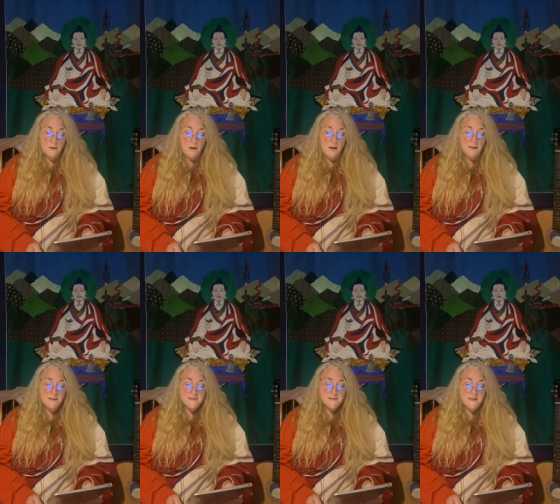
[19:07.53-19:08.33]
I
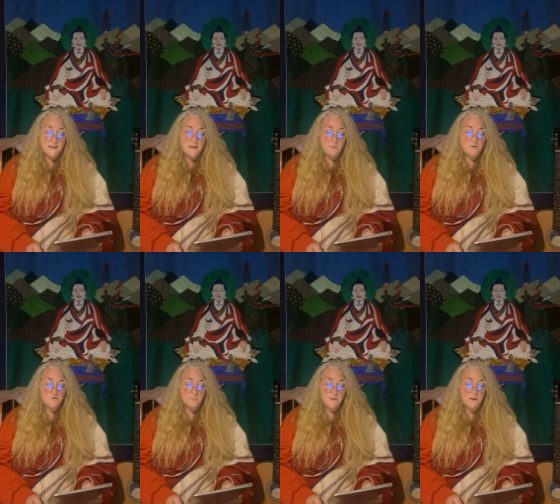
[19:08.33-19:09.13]
can see we
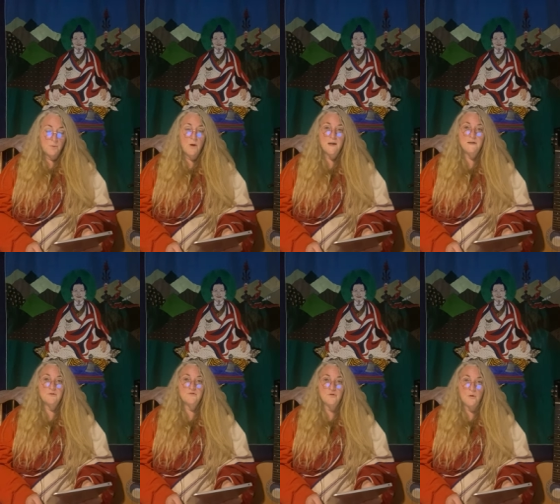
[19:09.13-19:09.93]
shall be quite
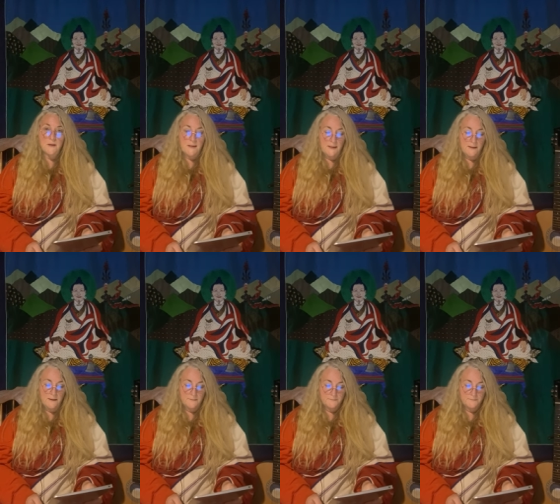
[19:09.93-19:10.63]
jolly here.